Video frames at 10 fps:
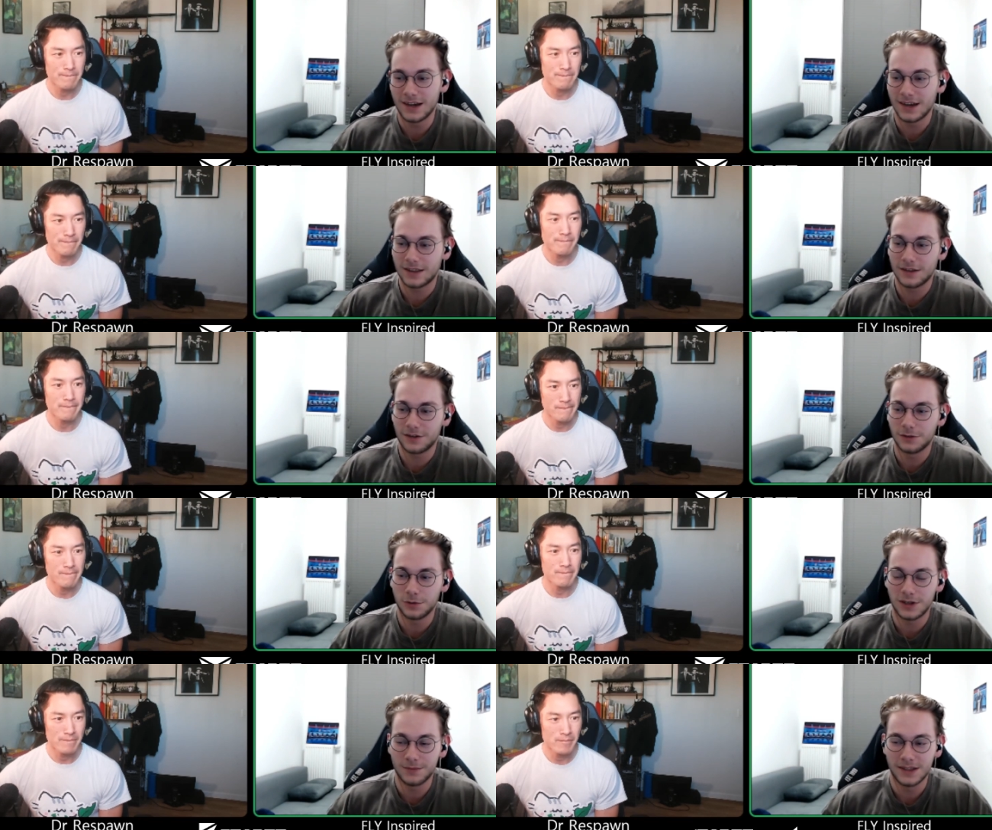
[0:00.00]
Speaker 1: like the whole
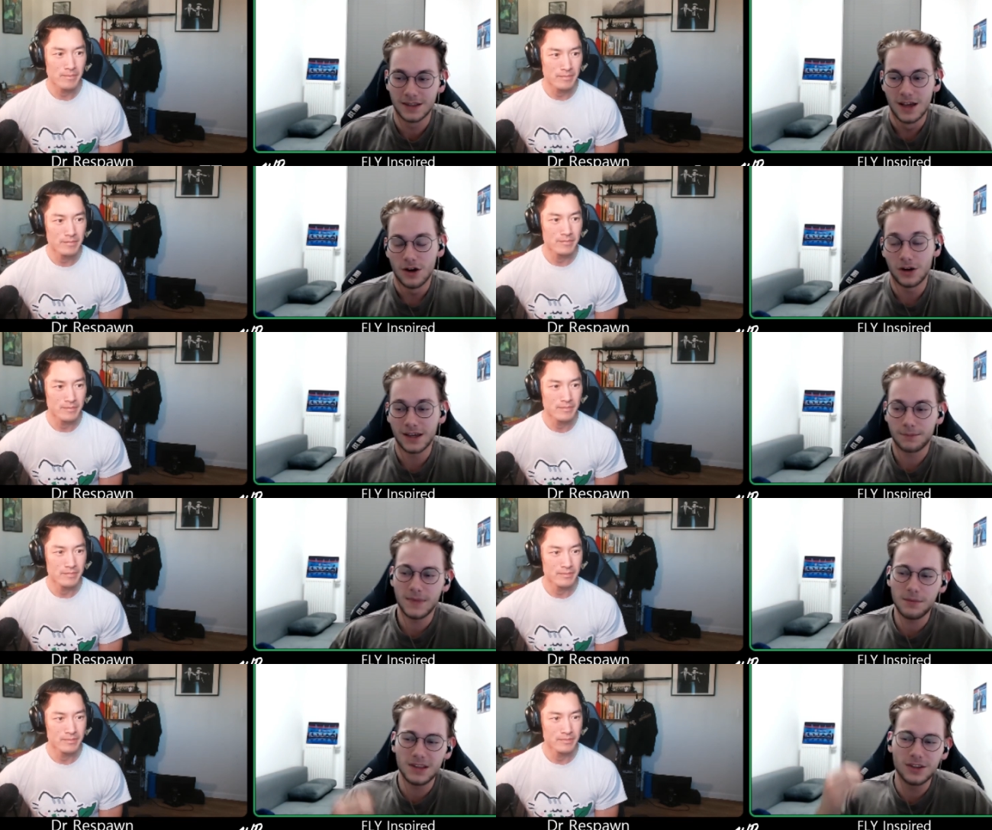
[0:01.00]
tournament, or like
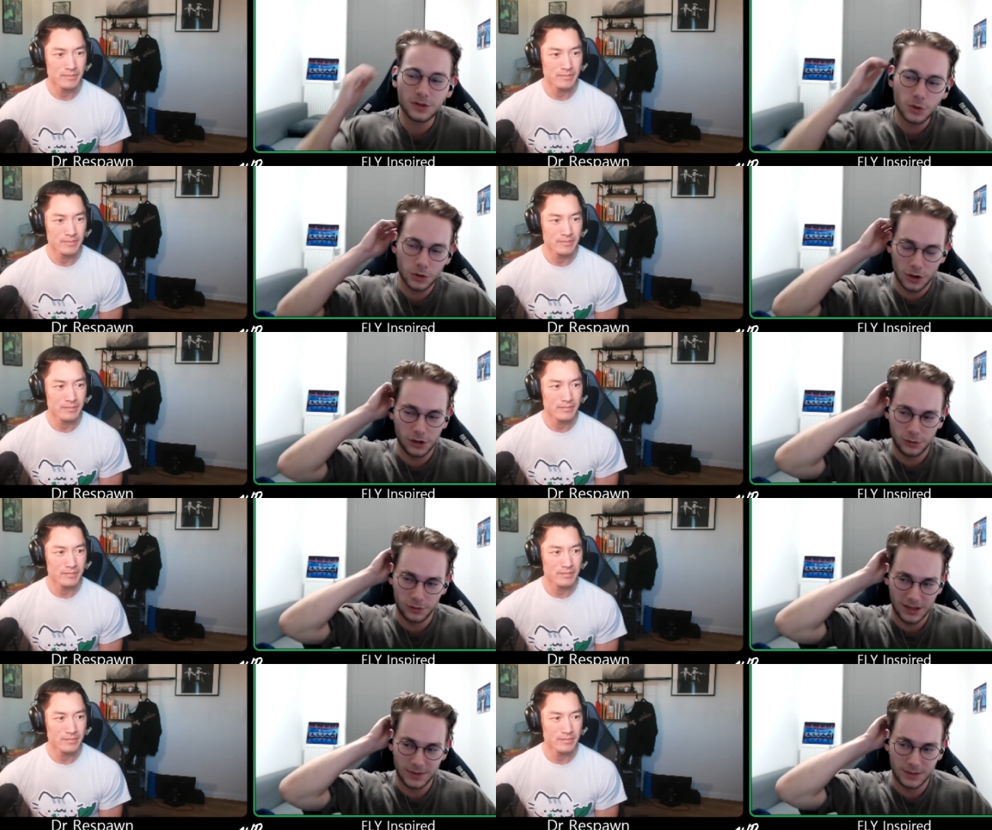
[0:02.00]
maybe not whole
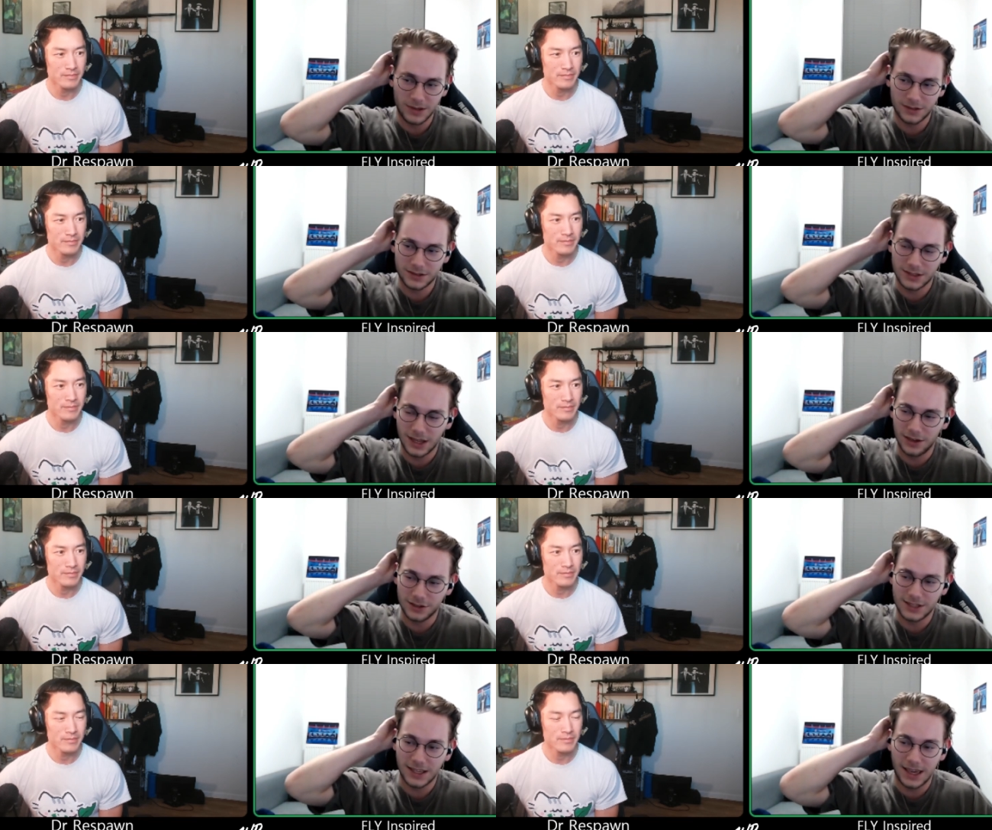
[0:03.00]
tournament because they
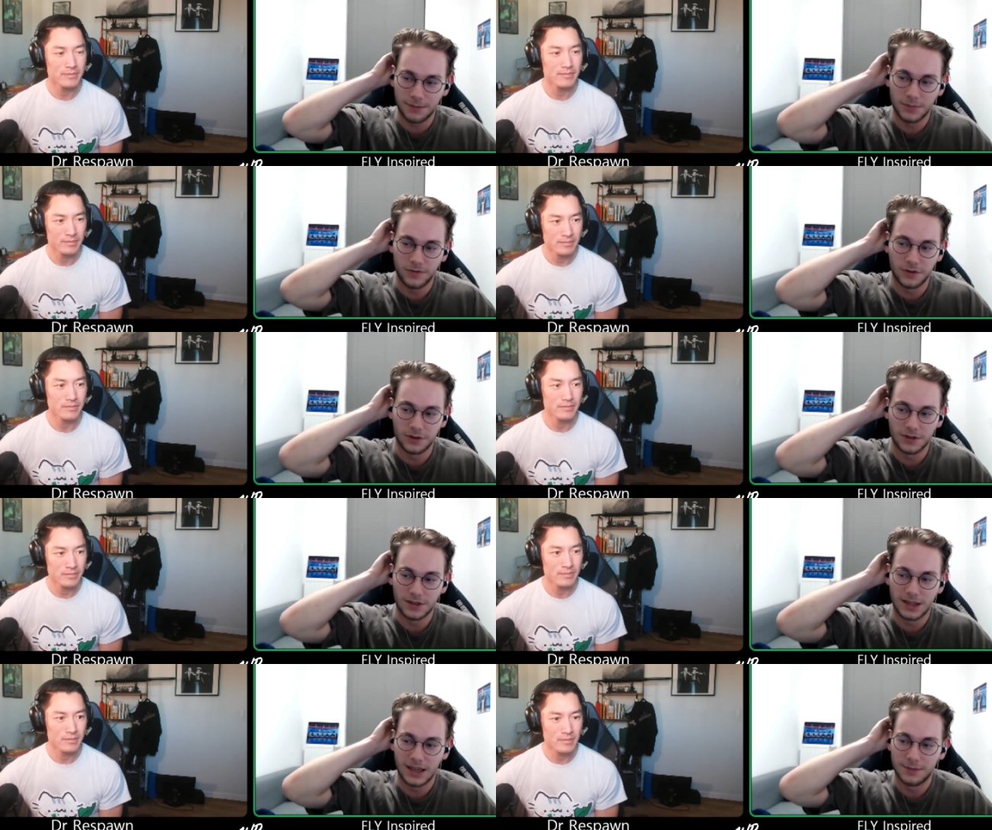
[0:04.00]
lost the game before
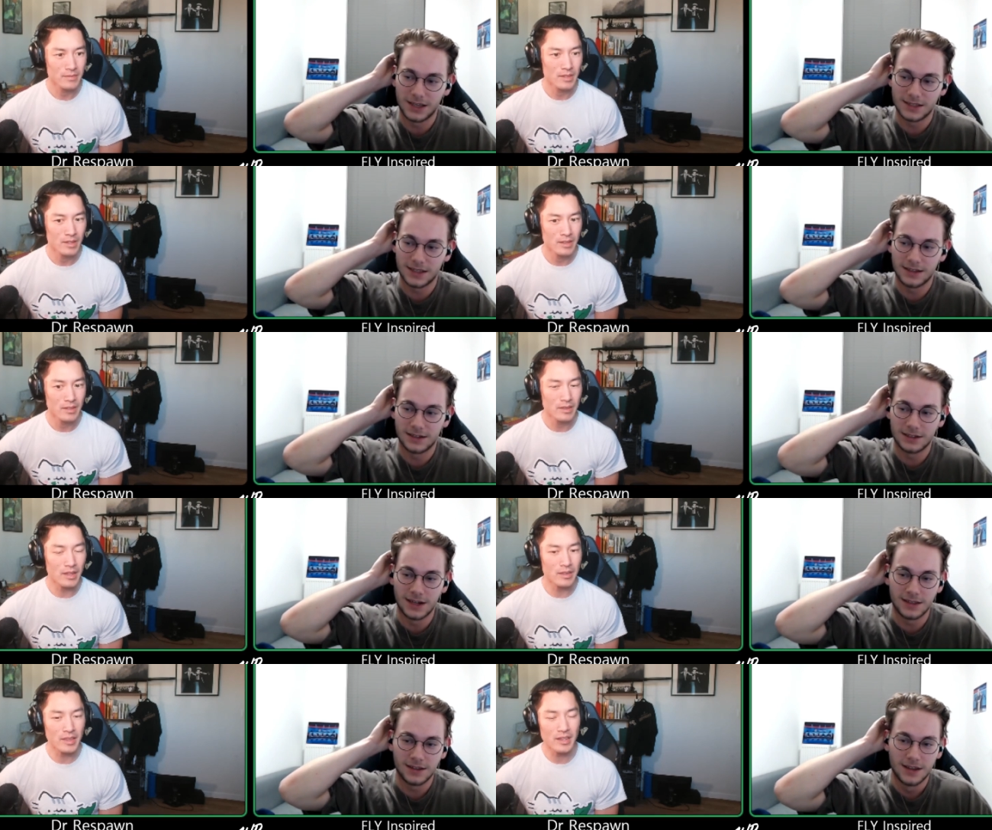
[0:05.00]
the game against Energy, they,
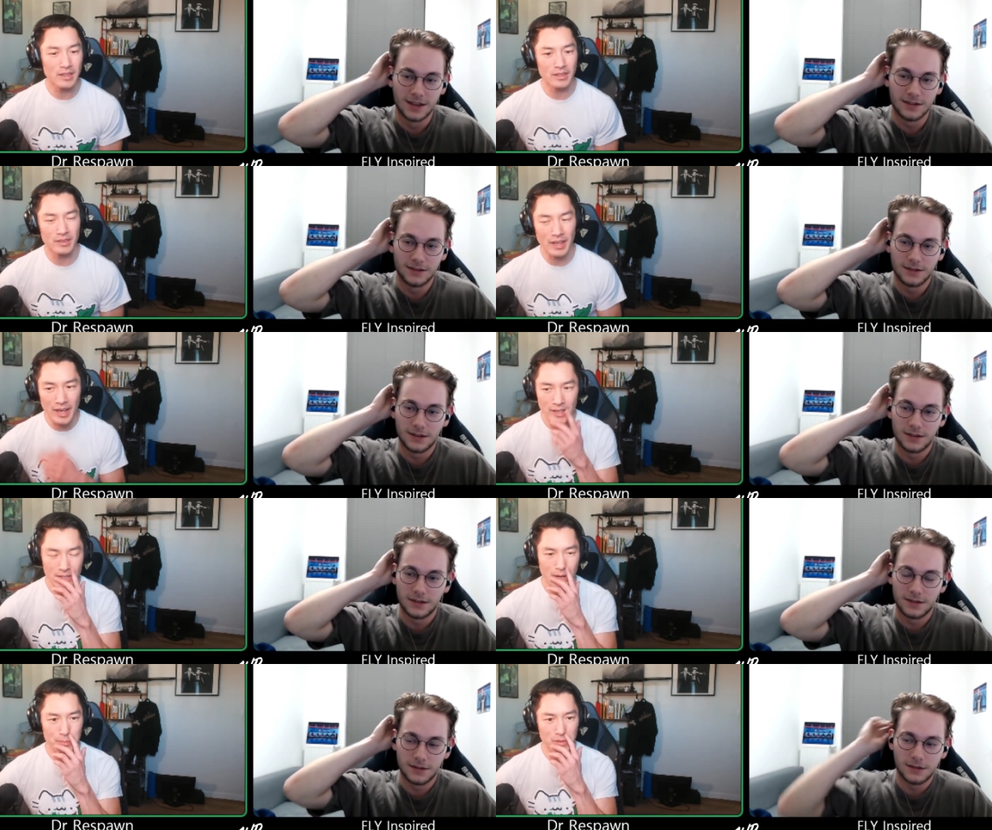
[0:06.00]
right?
Speaker 2: They they had a
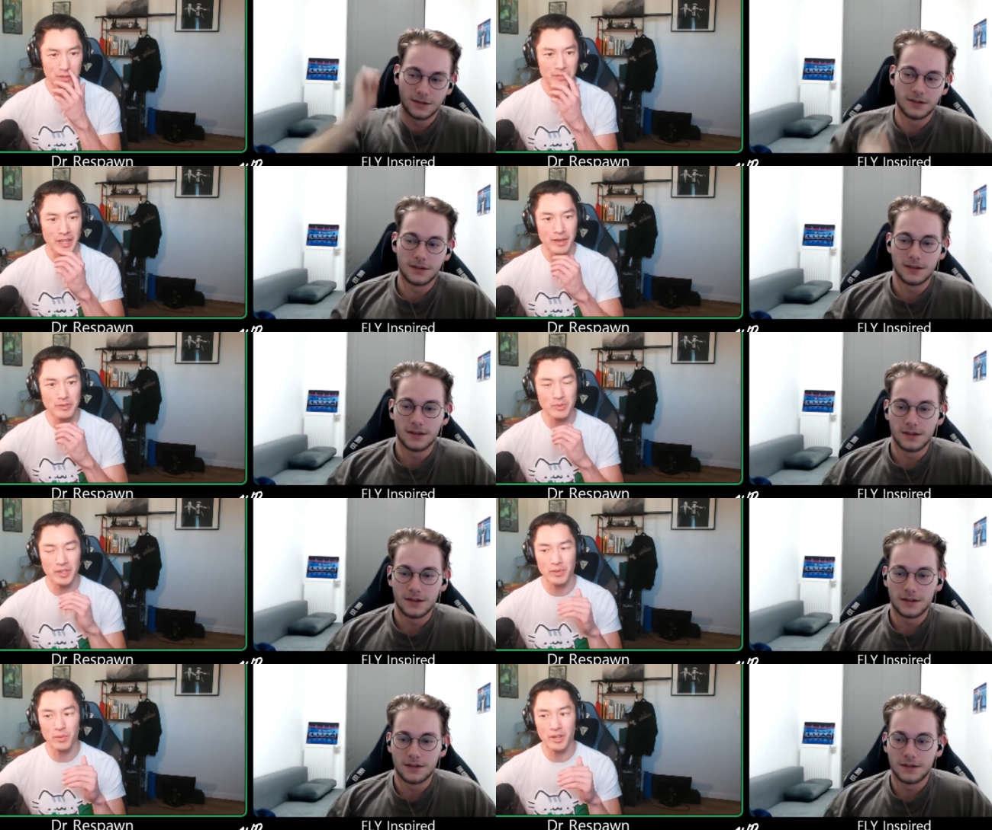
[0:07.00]
couple of games where
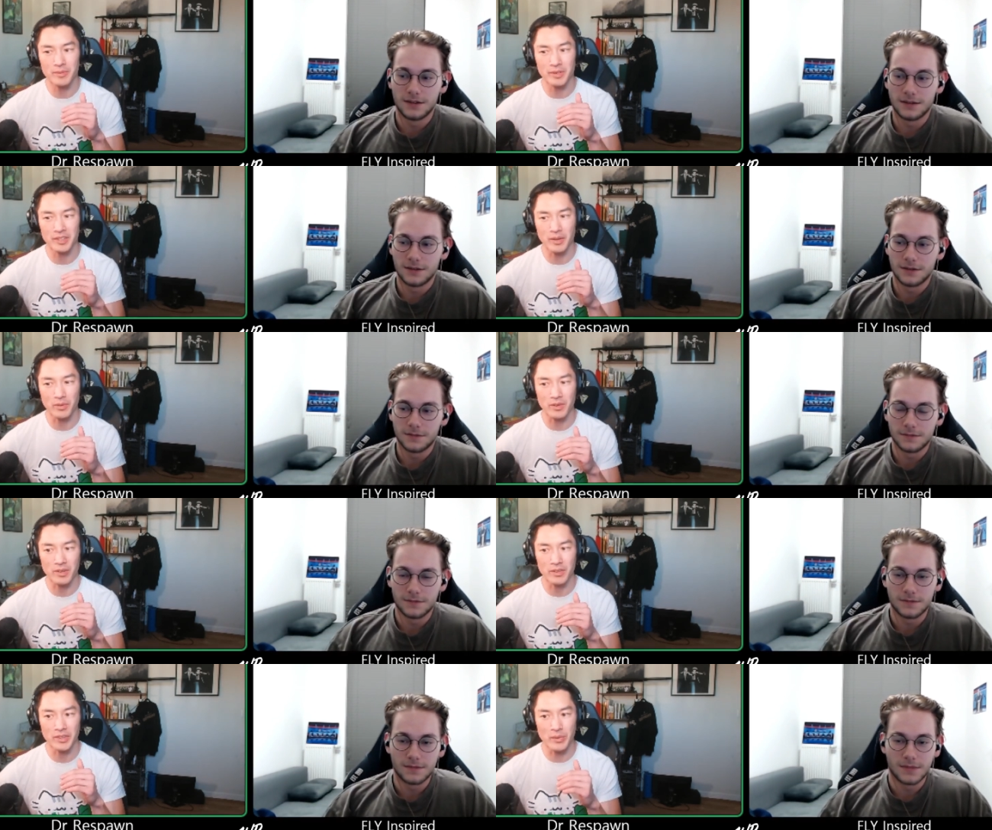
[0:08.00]
they won, but they
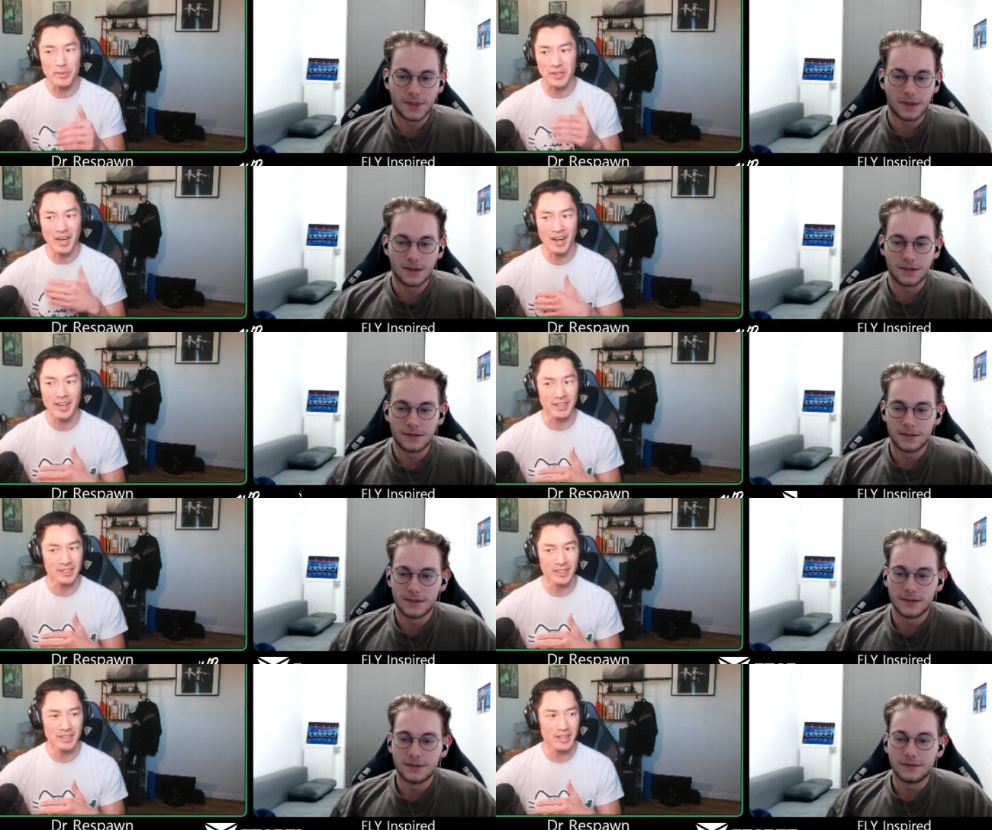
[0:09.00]
were they were
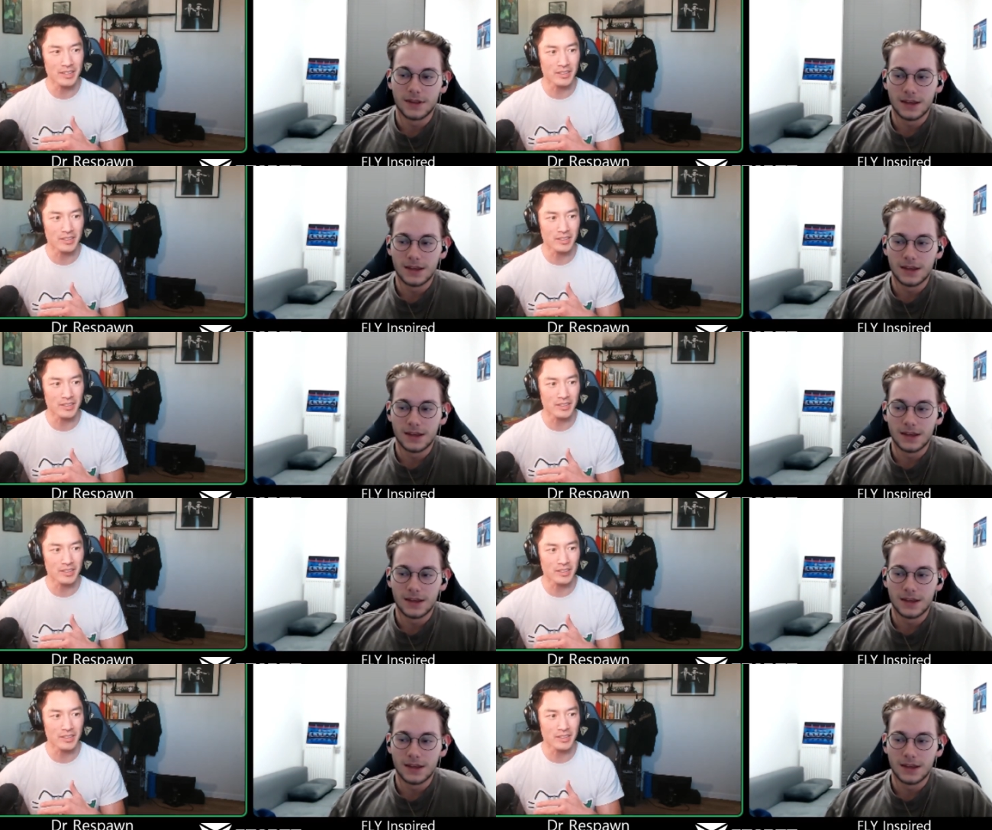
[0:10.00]
behind and they